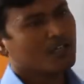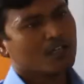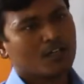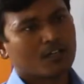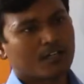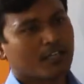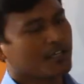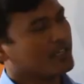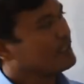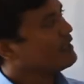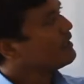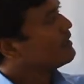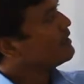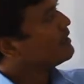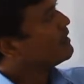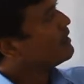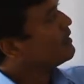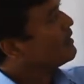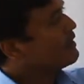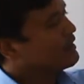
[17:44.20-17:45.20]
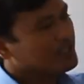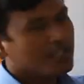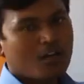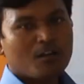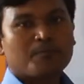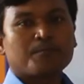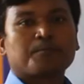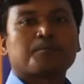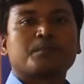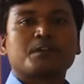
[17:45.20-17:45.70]
Okay, in
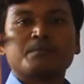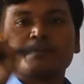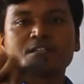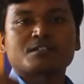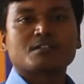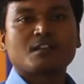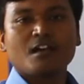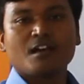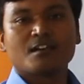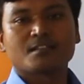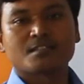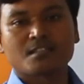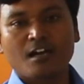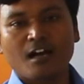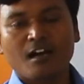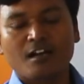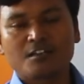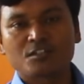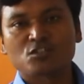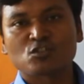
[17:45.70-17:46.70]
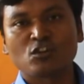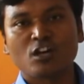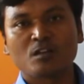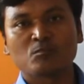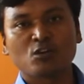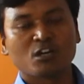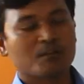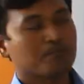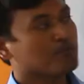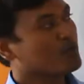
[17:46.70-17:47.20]
our previous class, I
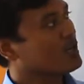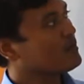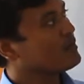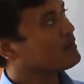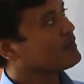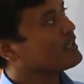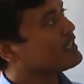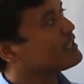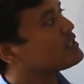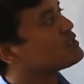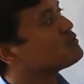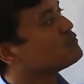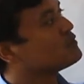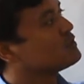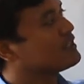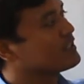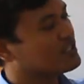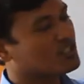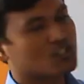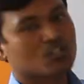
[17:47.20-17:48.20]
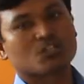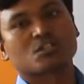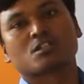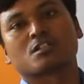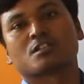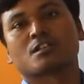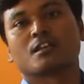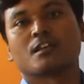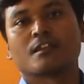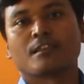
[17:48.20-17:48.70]
solved one problem related to
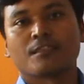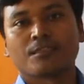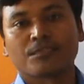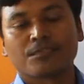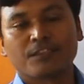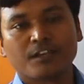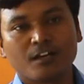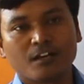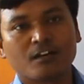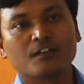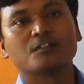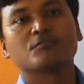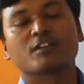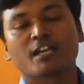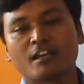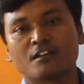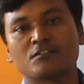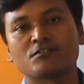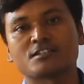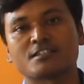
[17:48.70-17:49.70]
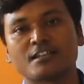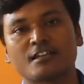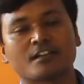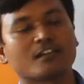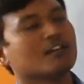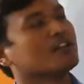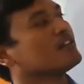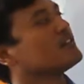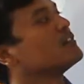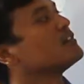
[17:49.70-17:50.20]
this. There you can
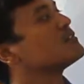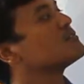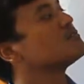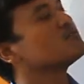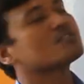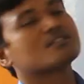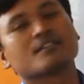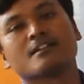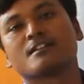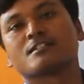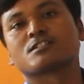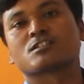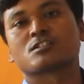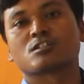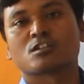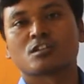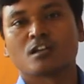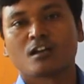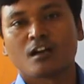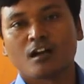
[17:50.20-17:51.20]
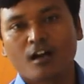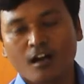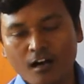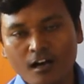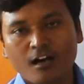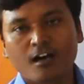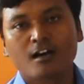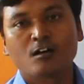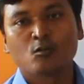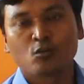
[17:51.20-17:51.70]
say the two sets
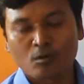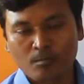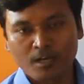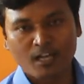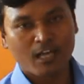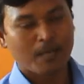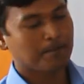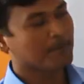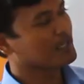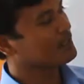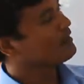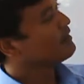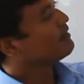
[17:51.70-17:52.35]
are overlapping.